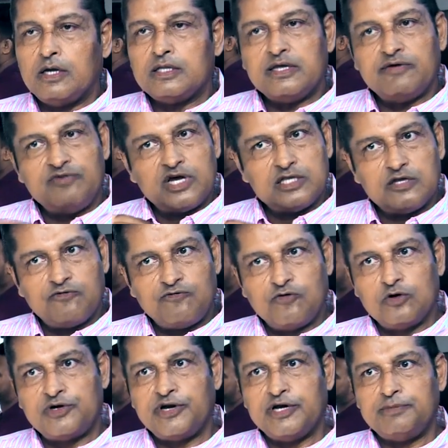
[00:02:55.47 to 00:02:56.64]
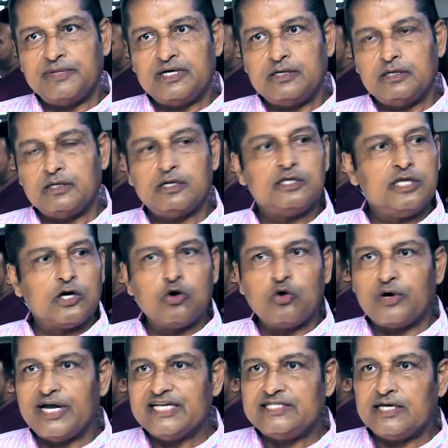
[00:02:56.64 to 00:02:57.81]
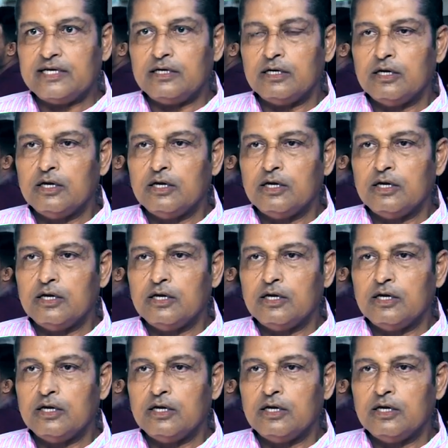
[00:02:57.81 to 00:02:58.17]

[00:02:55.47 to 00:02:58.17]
They've done the full treatment. They go racing.